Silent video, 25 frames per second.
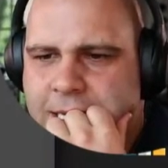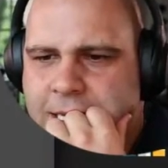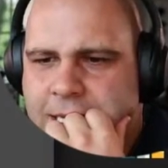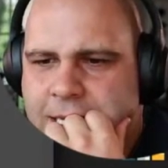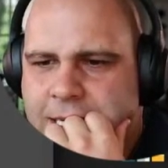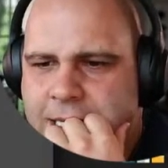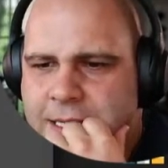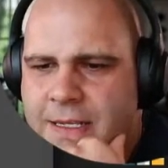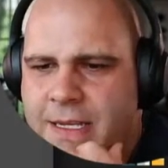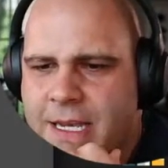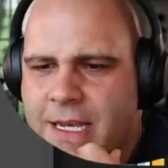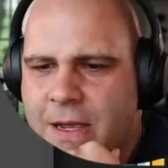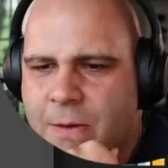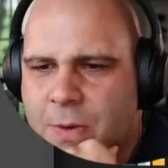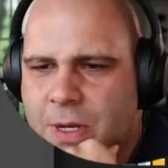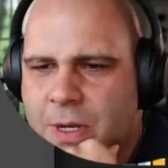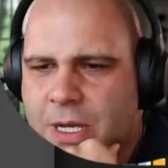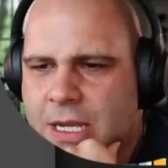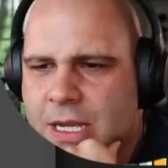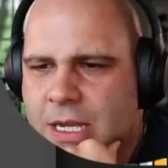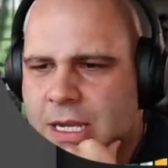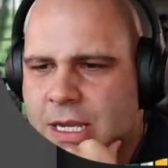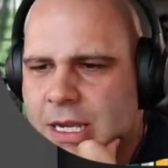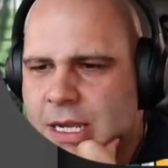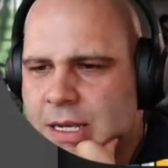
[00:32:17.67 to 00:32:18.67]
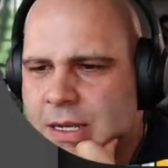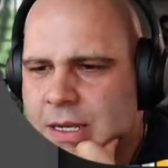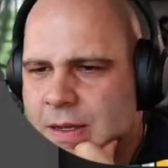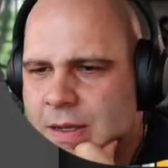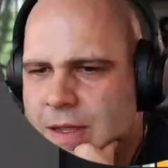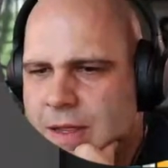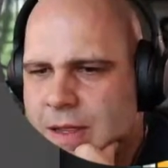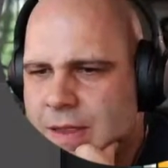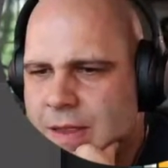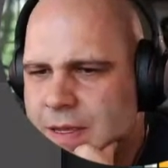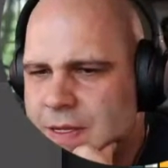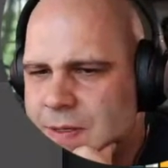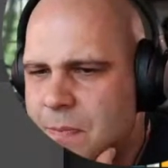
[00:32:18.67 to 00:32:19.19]
So now we need
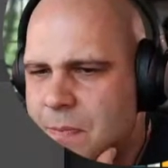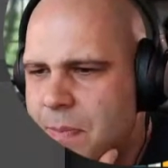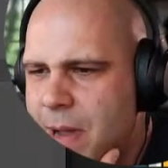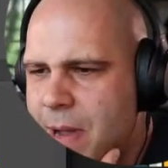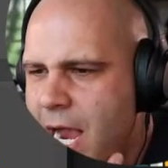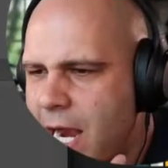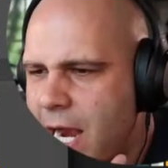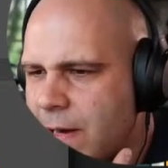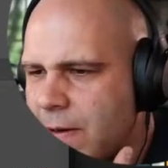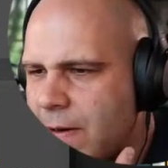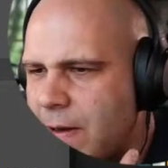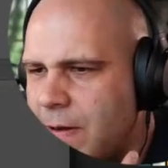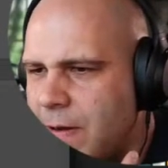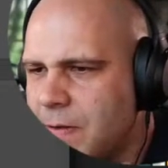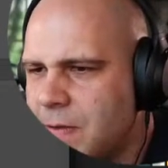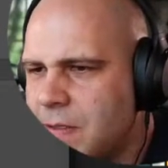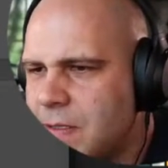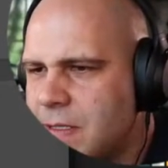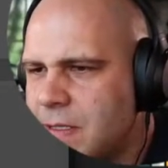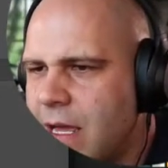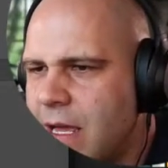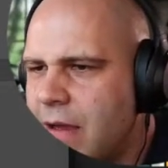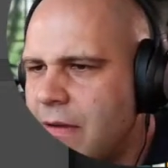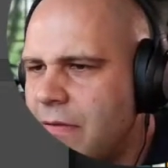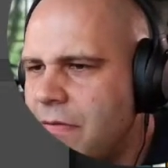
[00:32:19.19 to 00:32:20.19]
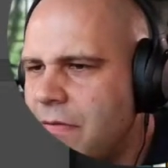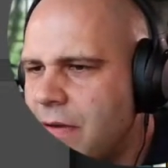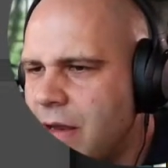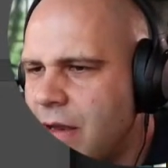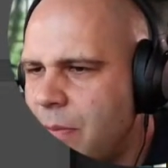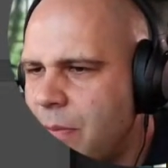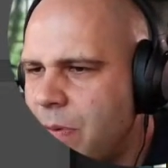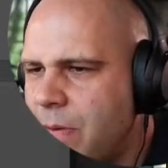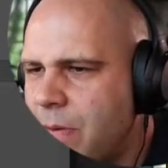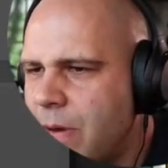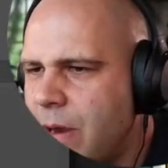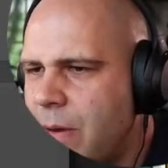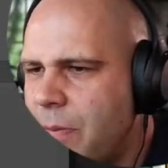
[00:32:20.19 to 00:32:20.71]
this background stuff. And
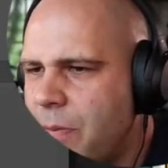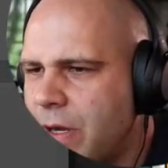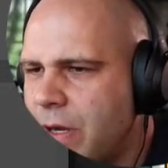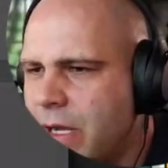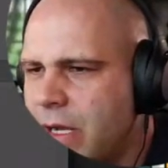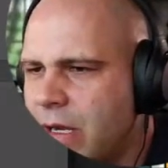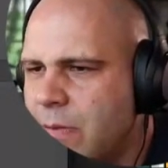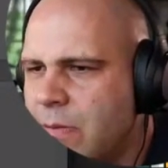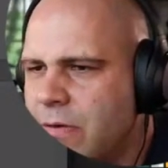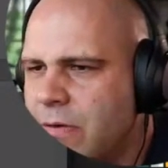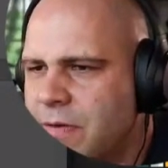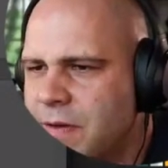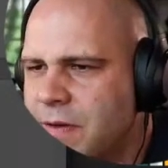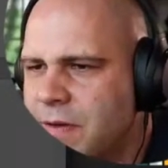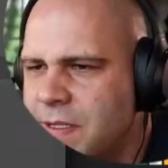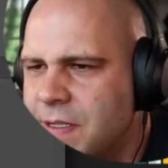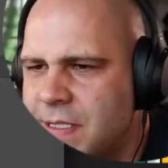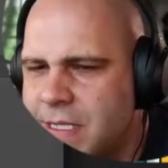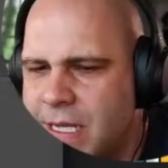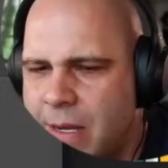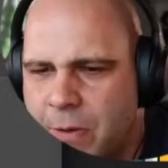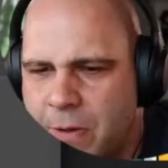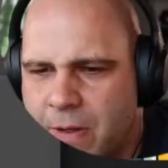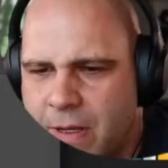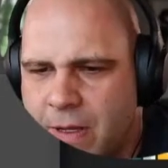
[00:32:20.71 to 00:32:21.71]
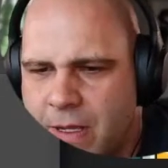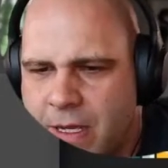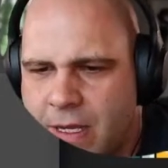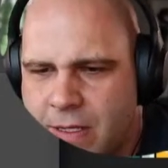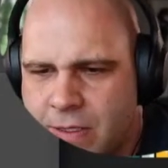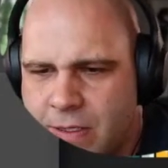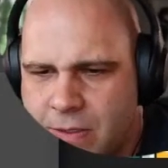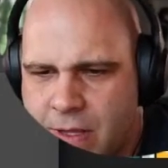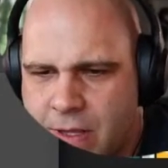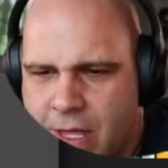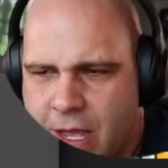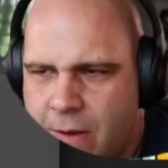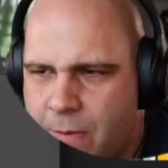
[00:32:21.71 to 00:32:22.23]
I'm bringing them over separately
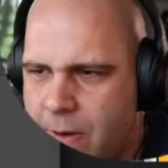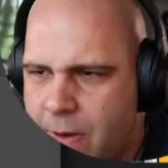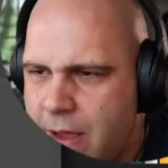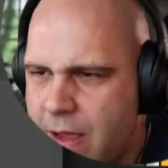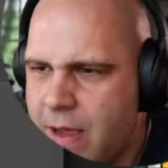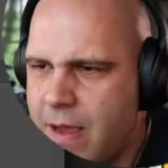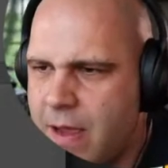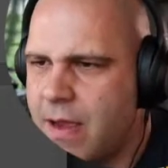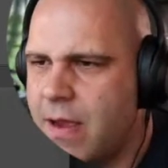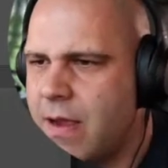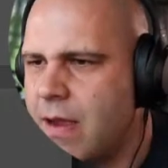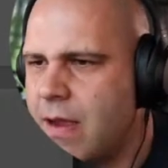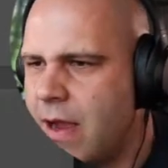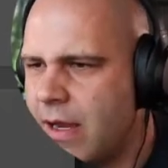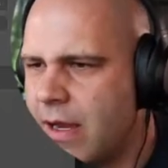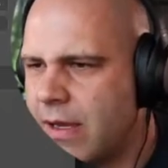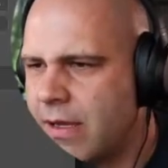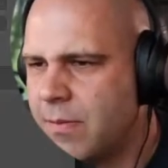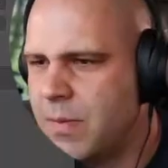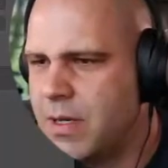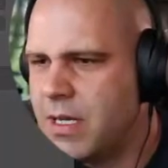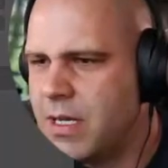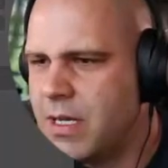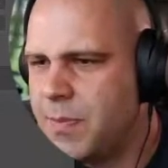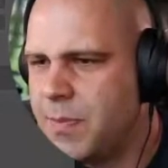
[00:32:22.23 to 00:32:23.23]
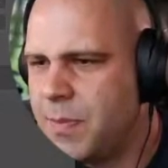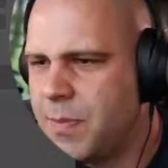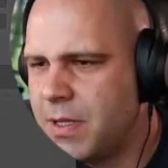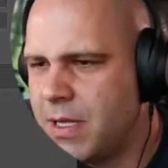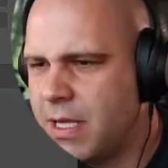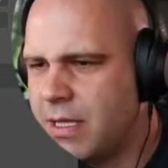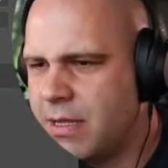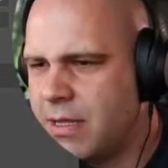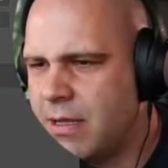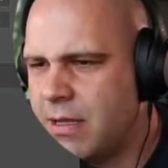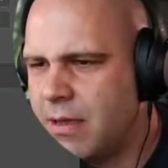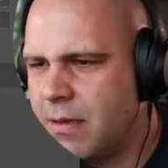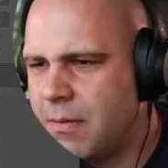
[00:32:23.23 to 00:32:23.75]
so that way I can
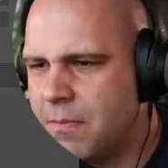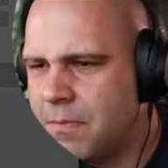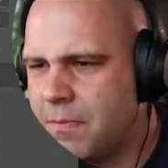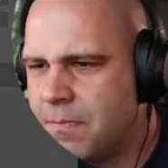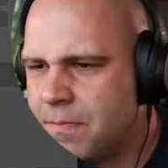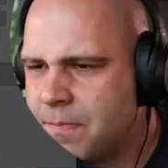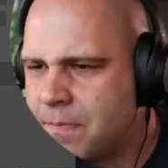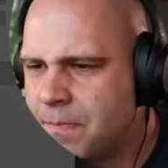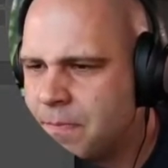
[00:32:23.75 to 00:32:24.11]
manipulate them